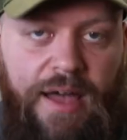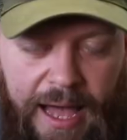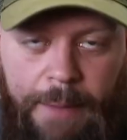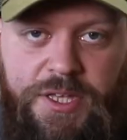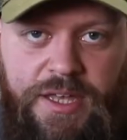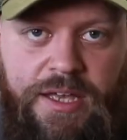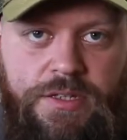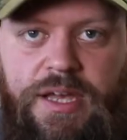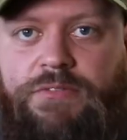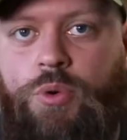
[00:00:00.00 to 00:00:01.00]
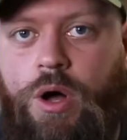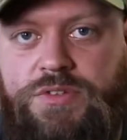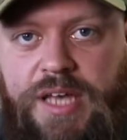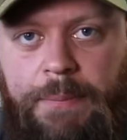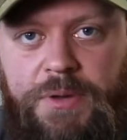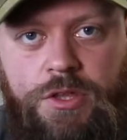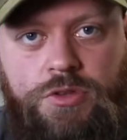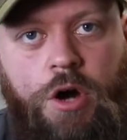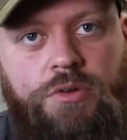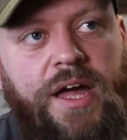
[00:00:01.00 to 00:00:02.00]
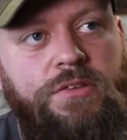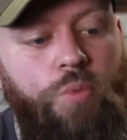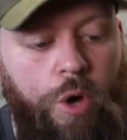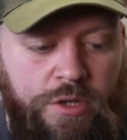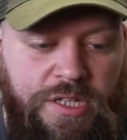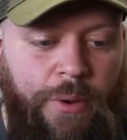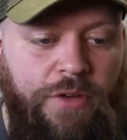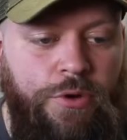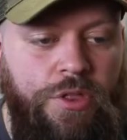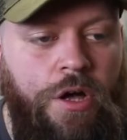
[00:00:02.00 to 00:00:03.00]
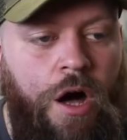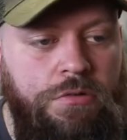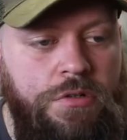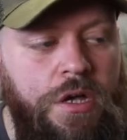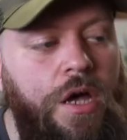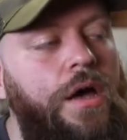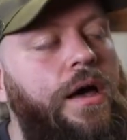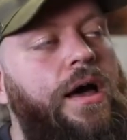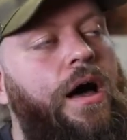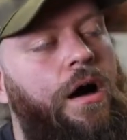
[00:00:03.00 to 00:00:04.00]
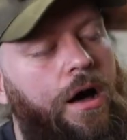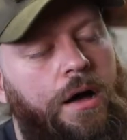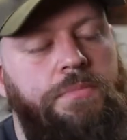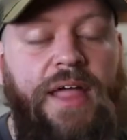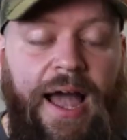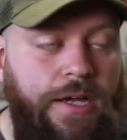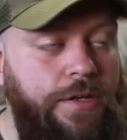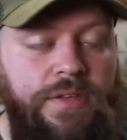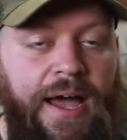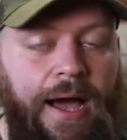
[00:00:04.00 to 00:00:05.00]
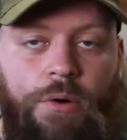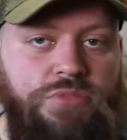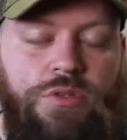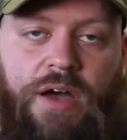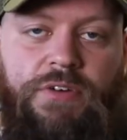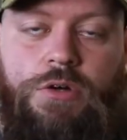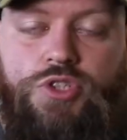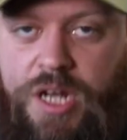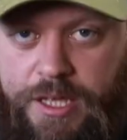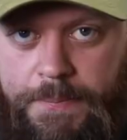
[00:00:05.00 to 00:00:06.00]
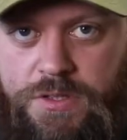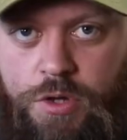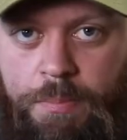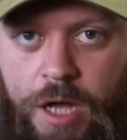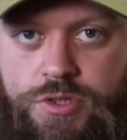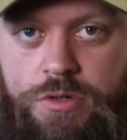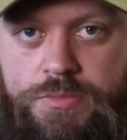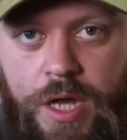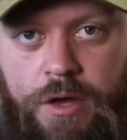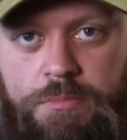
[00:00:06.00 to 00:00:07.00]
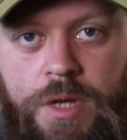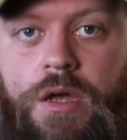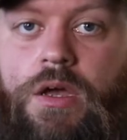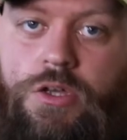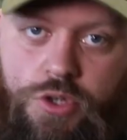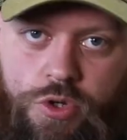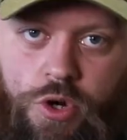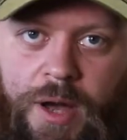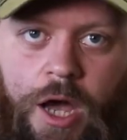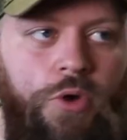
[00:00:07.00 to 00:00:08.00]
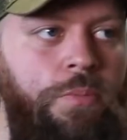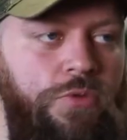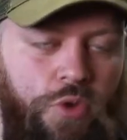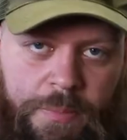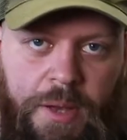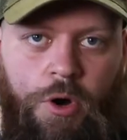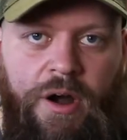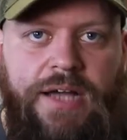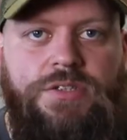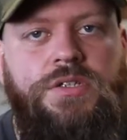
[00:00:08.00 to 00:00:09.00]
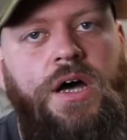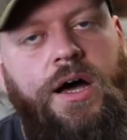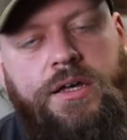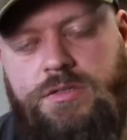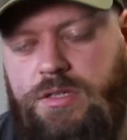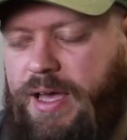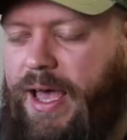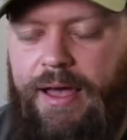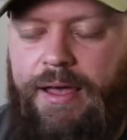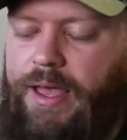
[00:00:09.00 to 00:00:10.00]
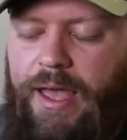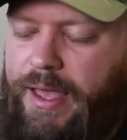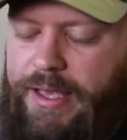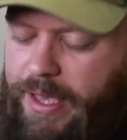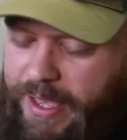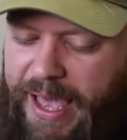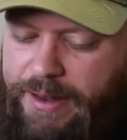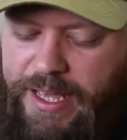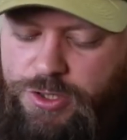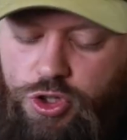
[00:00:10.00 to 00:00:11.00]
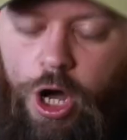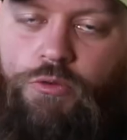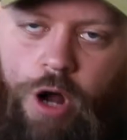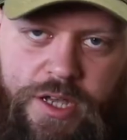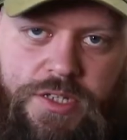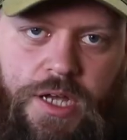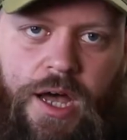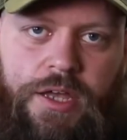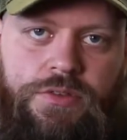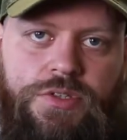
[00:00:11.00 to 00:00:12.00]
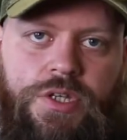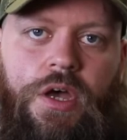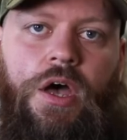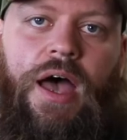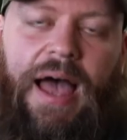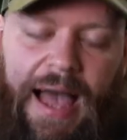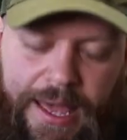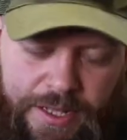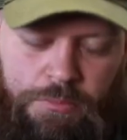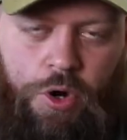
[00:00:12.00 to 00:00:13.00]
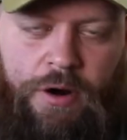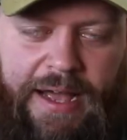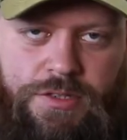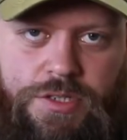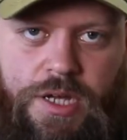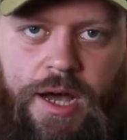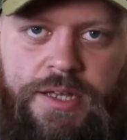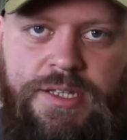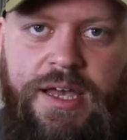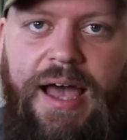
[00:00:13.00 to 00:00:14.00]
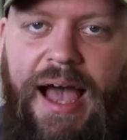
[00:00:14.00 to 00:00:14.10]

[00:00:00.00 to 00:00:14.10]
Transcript: Happy days, everyone's happy. The dog then works their way through the Kong. Oh, I'm knackered now. I'm just going to have a little sleep until the boss comes home. You come home, do a bit more exercise. Again, it's not rocket science. Add in more exercise.